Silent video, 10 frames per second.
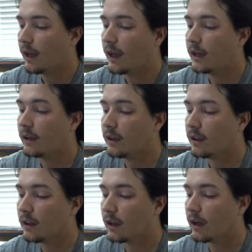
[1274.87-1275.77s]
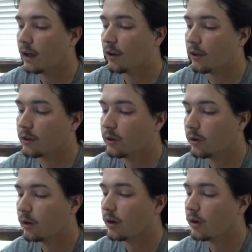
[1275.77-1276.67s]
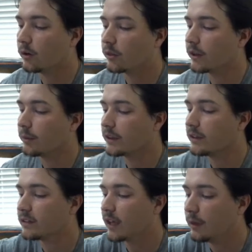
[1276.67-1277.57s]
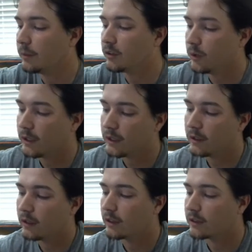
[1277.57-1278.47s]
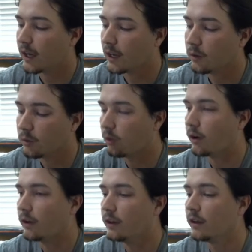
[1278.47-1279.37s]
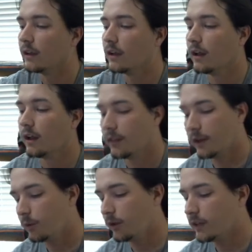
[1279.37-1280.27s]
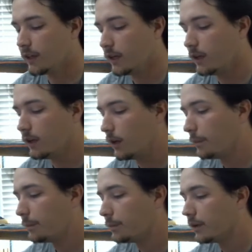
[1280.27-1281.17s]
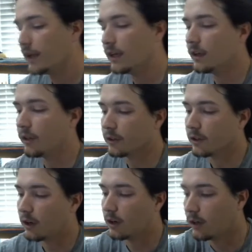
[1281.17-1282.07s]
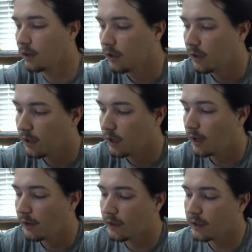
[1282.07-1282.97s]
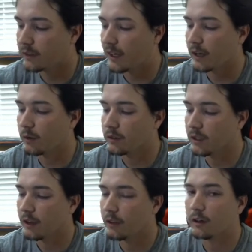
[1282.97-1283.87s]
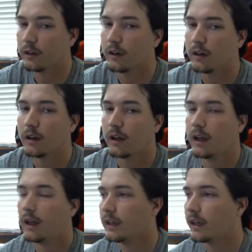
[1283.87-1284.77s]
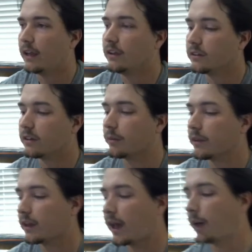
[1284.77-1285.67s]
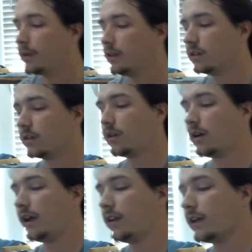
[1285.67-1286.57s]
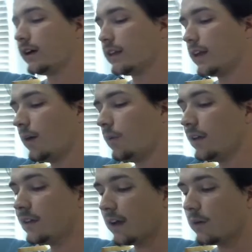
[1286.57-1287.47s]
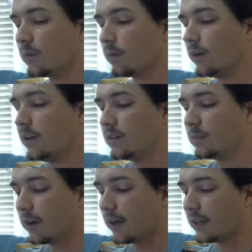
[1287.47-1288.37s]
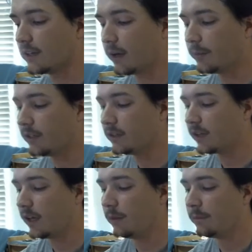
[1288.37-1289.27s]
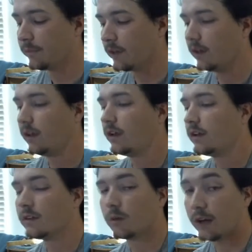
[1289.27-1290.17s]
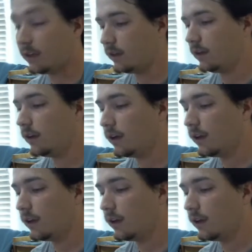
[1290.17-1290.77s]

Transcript: And another cool thing about this game is we can attack with one, then we can play another card, and then attack with the other in case something happens or anything like that. We attack with one Digimon at a time in this game, so we're not...